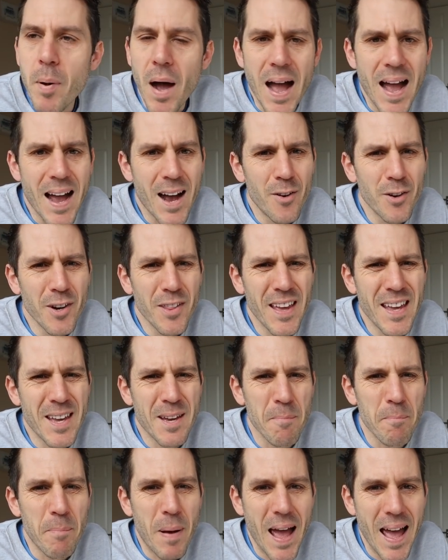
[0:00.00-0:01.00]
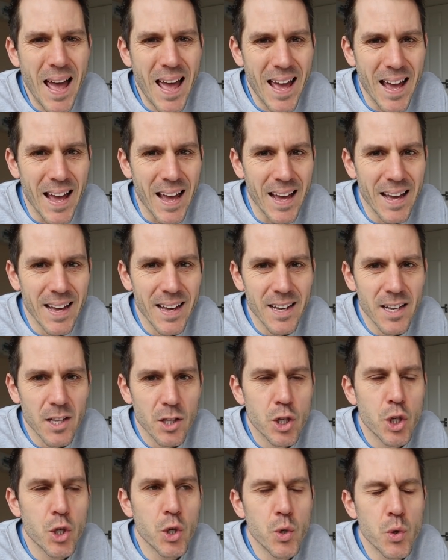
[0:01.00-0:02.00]
But how do they compare
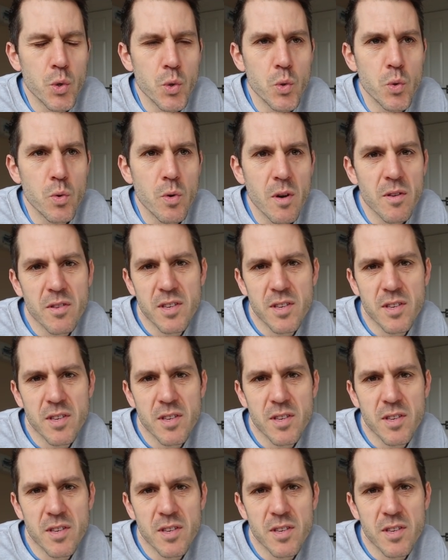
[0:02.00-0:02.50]
to,